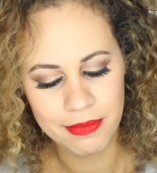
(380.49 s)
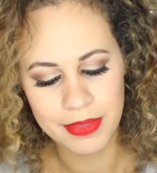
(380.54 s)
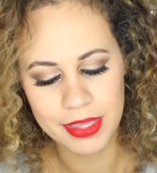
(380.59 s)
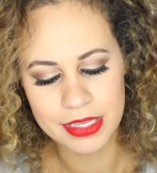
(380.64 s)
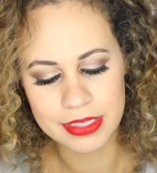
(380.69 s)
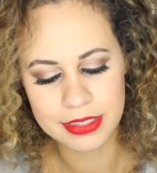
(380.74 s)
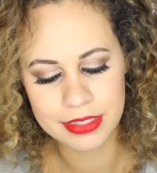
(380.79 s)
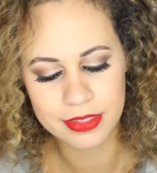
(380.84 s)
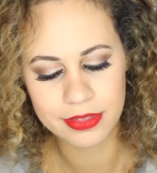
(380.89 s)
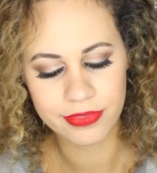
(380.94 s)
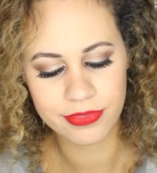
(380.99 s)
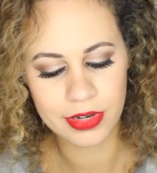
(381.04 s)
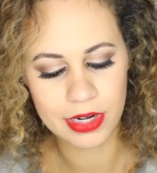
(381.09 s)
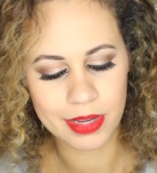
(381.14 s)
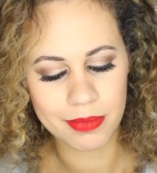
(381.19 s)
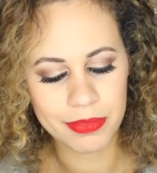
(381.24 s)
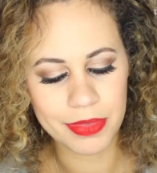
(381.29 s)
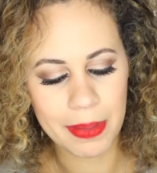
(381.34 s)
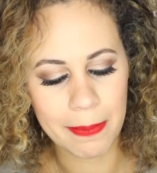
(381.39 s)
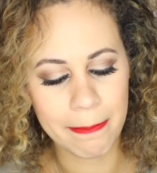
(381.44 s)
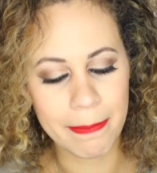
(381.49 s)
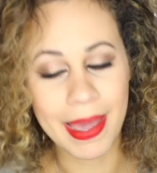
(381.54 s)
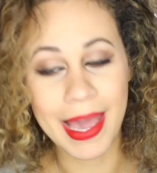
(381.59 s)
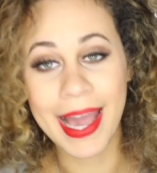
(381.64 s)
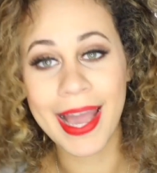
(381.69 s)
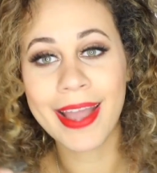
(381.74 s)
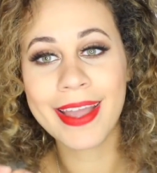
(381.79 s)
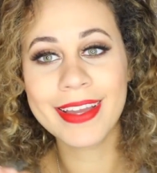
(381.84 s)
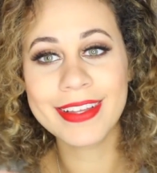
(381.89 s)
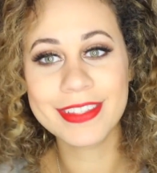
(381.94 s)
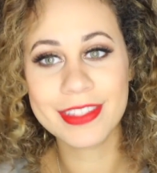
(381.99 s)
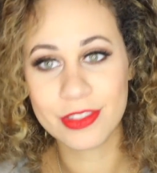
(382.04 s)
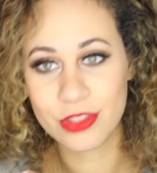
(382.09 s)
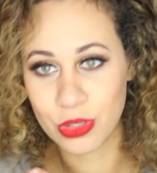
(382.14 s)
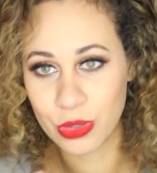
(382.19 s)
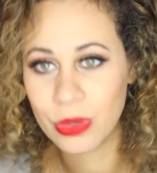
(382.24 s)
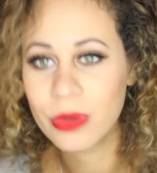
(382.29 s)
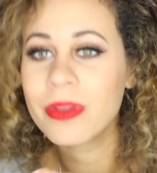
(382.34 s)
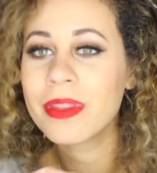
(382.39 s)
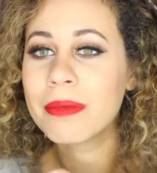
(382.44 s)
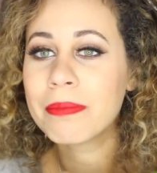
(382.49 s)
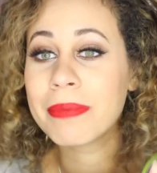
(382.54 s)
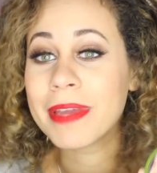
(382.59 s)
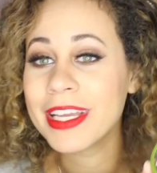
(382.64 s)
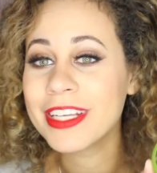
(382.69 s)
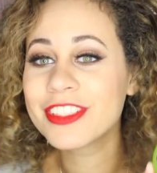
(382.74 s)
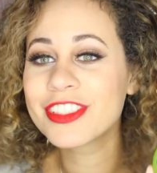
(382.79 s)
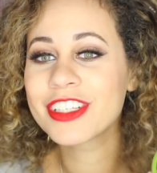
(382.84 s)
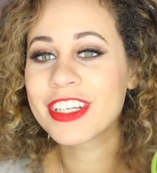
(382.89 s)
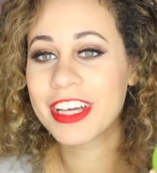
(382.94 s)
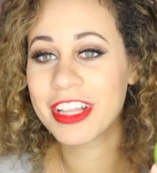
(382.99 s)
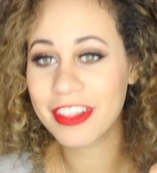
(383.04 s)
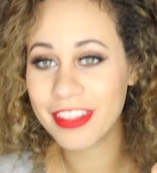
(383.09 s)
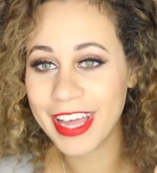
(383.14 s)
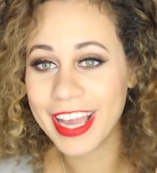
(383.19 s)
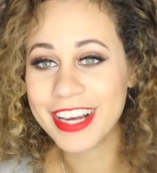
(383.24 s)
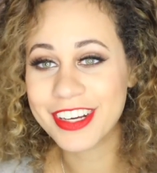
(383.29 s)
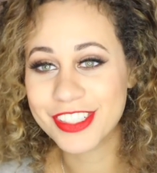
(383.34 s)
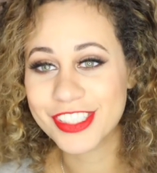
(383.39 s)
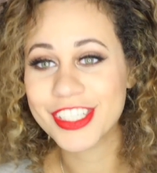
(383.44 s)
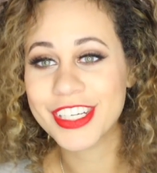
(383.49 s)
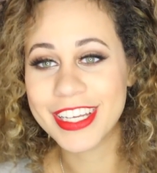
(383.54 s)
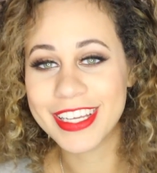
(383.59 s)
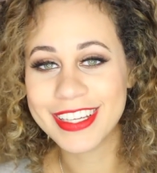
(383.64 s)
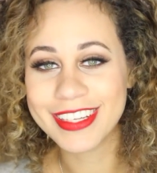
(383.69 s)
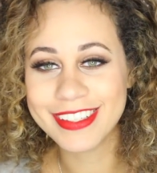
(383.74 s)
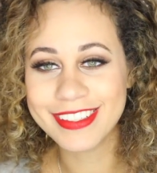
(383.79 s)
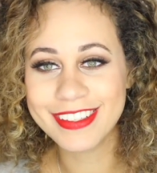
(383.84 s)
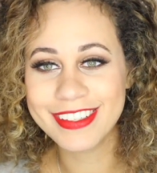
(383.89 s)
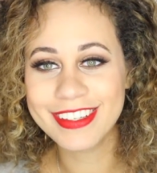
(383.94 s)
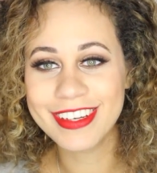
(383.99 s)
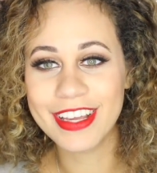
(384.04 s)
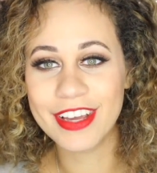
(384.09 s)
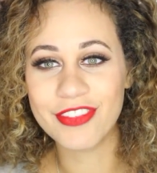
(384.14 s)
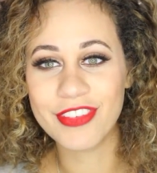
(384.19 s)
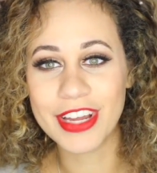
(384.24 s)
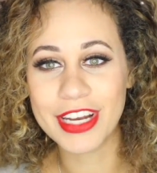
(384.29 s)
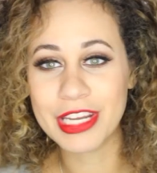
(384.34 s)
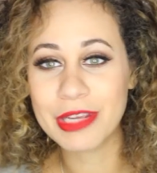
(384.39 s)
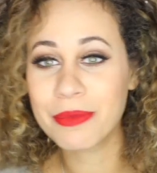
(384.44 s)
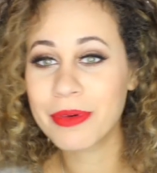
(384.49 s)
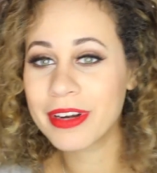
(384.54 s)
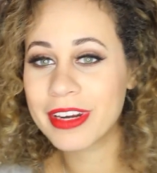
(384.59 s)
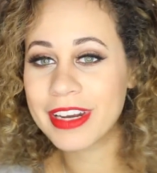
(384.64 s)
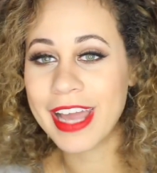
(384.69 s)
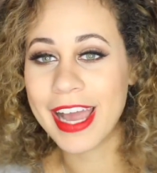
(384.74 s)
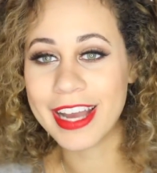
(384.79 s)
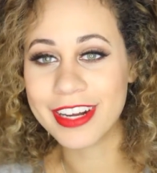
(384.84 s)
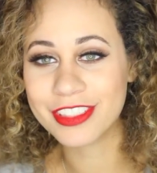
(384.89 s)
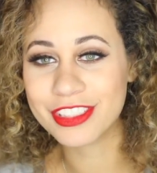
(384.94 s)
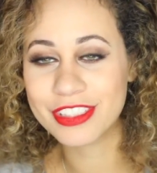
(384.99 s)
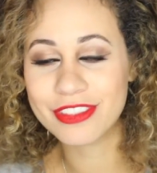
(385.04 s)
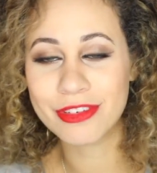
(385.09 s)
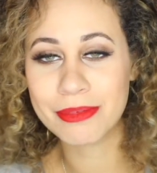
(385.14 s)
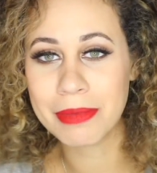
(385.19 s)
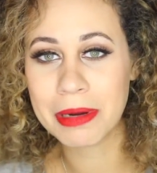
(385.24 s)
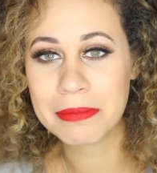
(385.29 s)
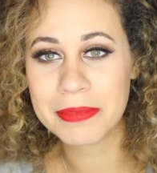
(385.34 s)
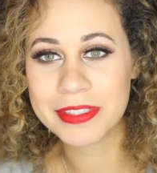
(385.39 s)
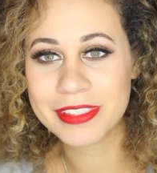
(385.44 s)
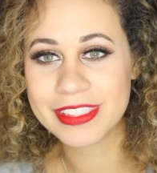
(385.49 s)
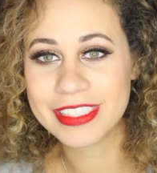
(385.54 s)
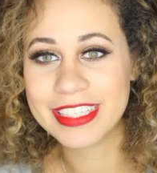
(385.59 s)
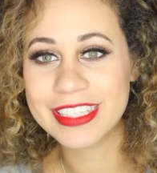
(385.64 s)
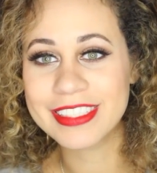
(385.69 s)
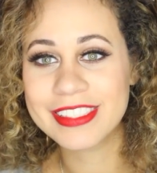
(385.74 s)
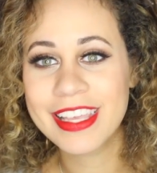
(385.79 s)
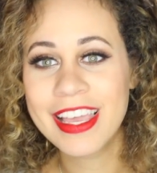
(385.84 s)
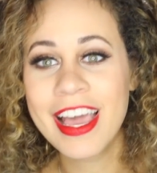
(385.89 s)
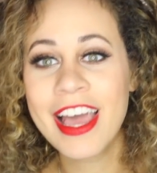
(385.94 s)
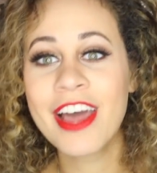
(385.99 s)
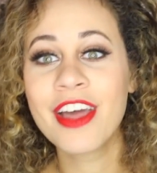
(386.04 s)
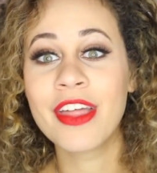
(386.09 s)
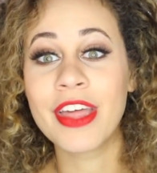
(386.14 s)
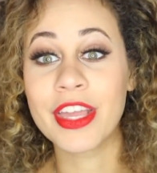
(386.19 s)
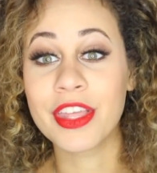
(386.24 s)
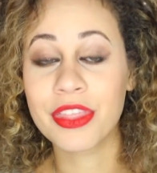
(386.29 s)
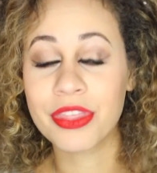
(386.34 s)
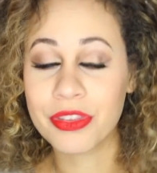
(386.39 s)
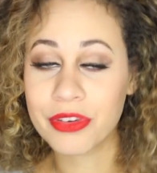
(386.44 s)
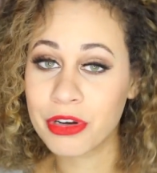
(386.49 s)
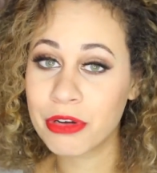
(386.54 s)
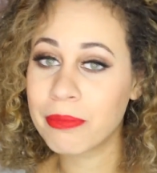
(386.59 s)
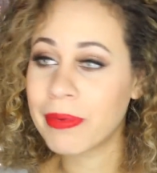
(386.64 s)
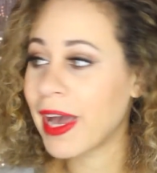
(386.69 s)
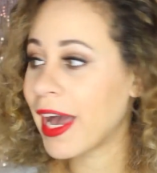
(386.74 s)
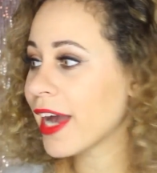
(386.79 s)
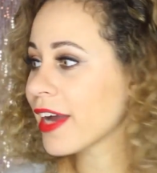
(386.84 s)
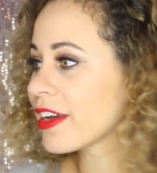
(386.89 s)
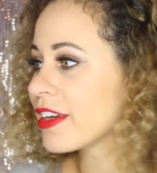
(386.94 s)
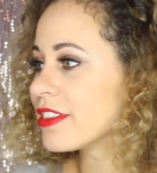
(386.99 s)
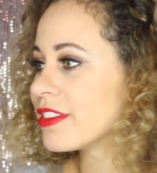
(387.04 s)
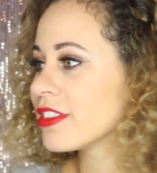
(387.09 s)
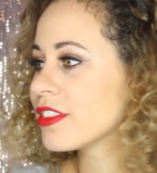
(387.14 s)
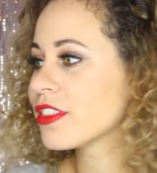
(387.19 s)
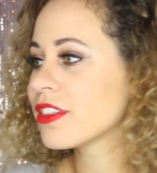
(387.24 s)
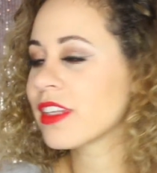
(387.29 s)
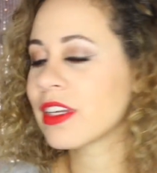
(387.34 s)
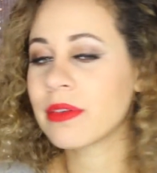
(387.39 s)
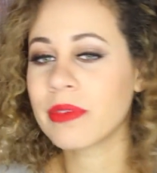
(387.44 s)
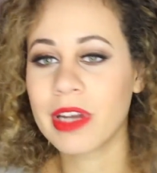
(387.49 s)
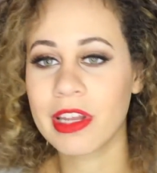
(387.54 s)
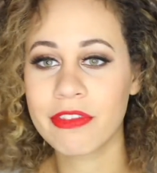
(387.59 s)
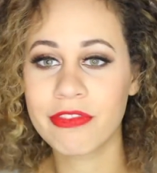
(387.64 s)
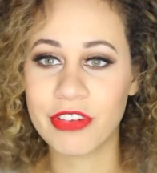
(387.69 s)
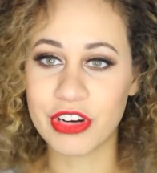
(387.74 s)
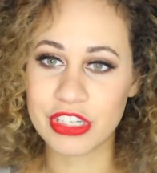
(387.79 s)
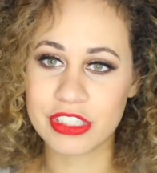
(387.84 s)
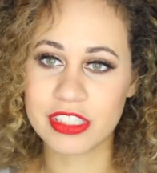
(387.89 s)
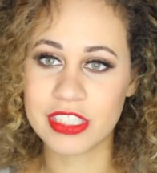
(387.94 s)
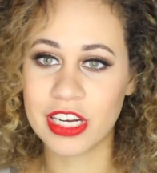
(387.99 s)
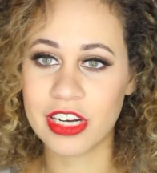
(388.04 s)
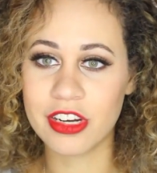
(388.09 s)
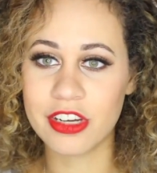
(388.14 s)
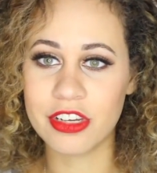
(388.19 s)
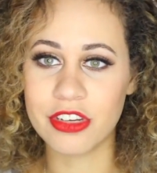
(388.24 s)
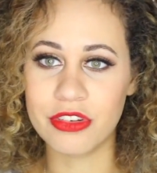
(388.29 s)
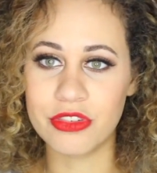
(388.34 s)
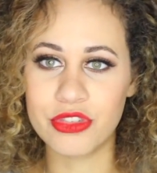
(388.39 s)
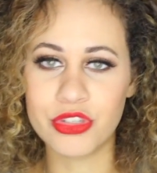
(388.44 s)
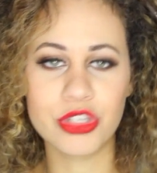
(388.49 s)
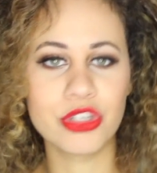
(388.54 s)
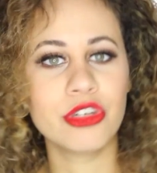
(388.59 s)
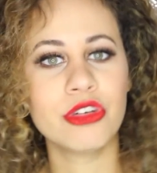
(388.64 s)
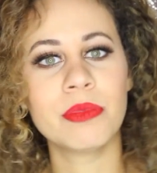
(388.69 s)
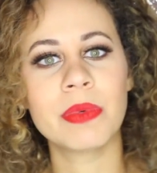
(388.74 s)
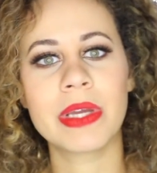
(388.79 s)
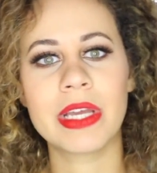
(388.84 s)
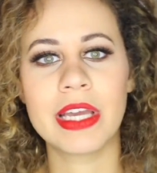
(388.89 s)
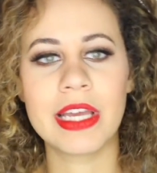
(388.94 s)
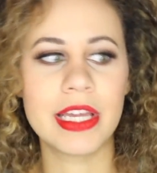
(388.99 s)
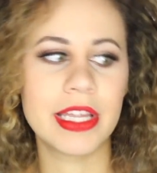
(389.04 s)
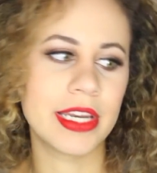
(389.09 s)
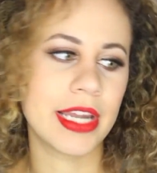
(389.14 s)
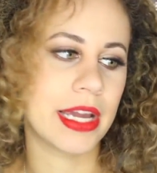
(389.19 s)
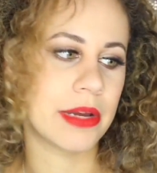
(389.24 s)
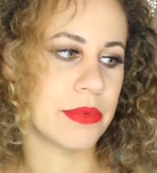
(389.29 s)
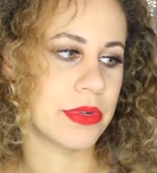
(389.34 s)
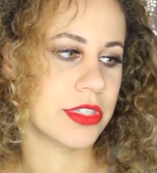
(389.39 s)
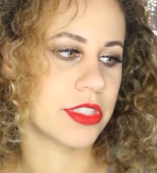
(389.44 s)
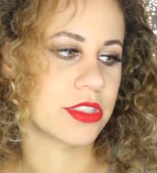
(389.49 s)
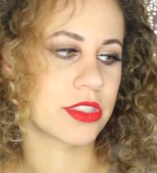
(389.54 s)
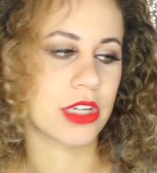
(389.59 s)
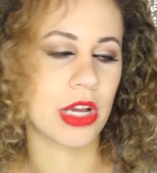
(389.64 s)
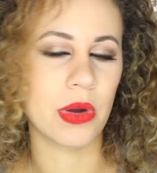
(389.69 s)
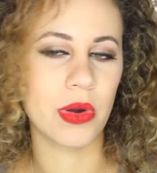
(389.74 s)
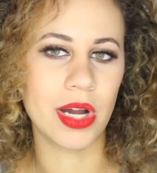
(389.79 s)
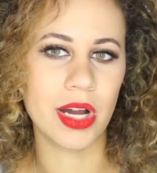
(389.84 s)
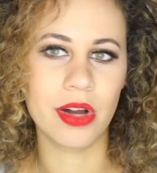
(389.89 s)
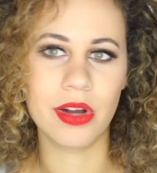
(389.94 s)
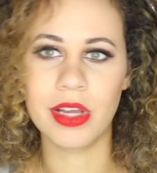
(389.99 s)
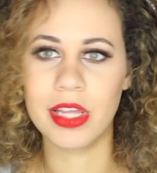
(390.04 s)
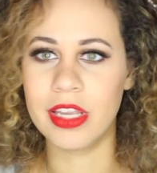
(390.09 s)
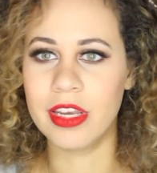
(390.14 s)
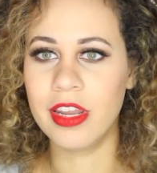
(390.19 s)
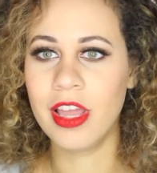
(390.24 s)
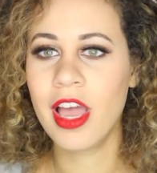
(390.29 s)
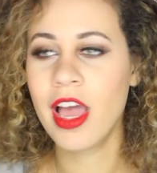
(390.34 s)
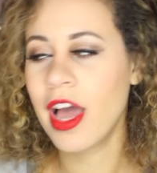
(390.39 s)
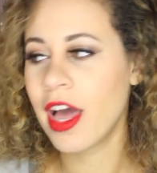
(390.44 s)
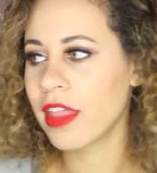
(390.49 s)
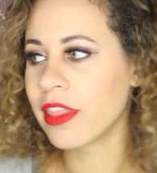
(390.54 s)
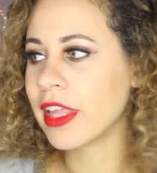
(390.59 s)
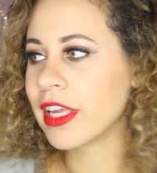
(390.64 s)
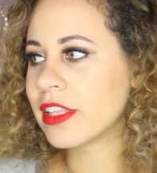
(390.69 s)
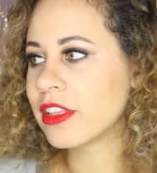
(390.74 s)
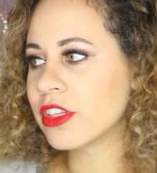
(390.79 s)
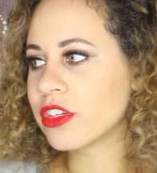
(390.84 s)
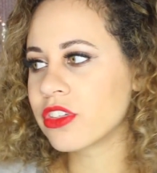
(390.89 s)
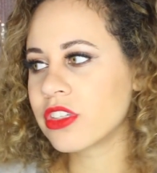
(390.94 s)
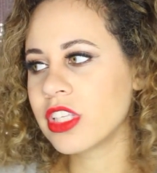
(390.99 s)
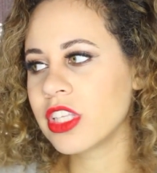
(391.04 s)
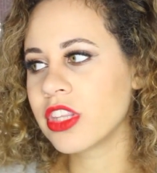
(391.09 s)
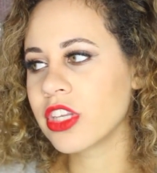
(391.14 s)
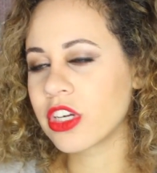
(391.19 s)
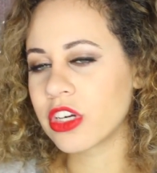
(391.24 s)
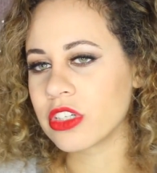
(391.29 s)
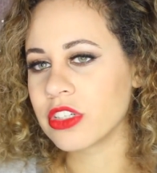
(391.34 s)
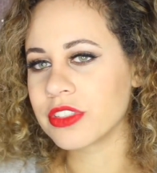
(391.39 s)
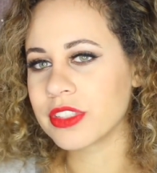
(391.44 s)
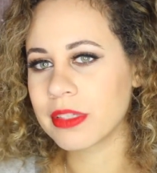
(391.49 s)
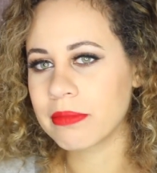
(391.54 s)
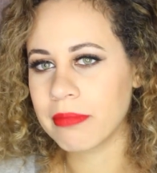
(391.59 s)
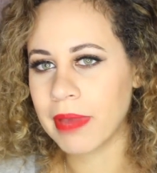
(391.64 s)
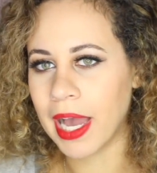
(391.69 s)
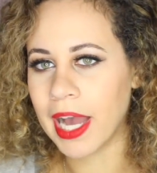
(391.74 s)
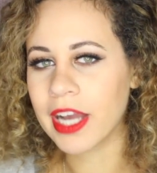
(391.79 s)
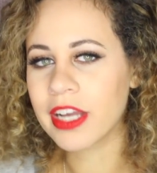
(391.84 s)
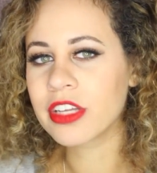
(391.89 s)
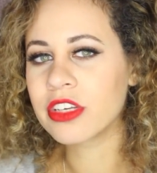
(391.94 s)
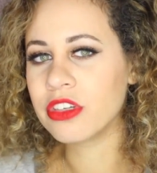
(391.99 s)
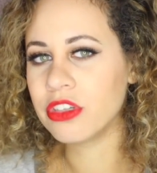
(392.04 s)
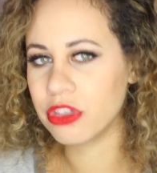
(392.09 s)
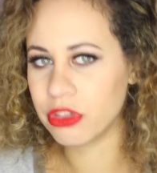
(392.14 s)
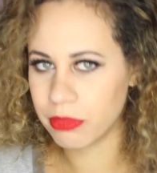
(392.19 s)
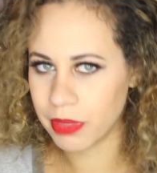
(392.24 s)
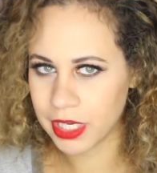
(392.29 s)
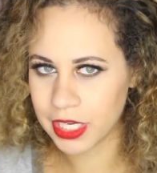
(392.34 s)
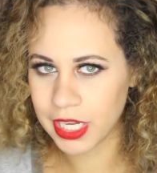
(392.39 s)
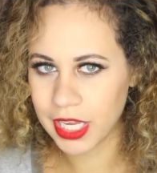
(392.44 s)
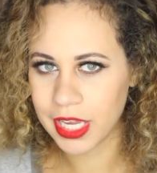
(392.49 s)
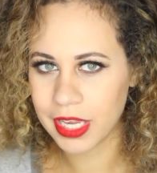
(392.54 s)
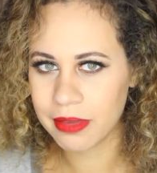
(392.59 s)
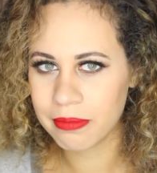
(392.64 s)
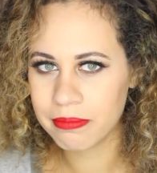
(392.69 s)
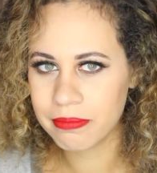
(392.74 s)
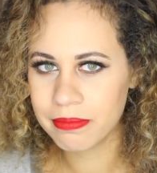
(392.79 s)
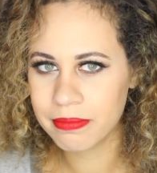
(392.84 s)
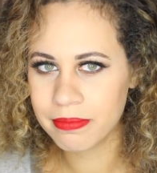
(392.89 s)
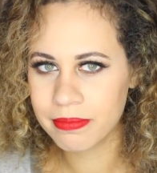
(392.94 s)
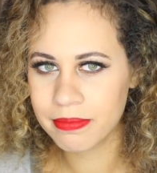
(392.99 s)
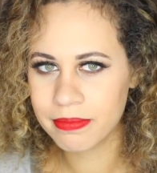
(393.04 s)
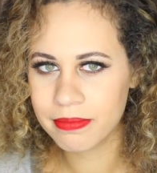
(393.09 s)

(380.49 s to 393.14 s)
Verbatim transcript: It's from the MAC To The Beach collection, if anyone actually remembers this, like throwback, because this is like when I first started YouTube, and I would just go out and like literally the girls at MAC knew my name